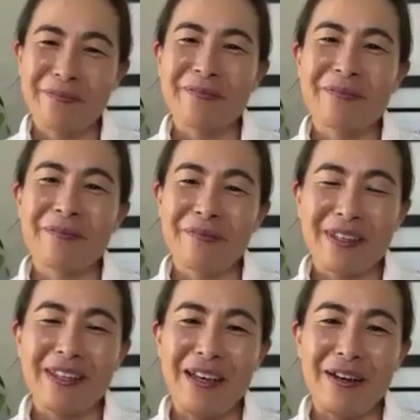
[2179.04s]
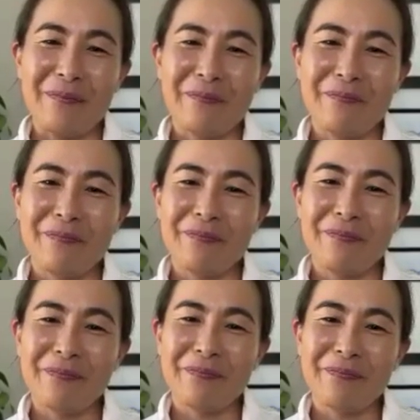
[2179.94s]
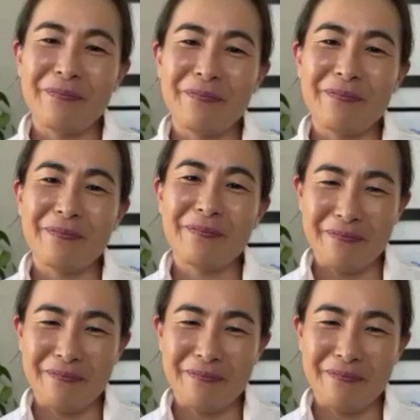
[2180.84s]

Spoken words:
Well, and good friends tell you that too.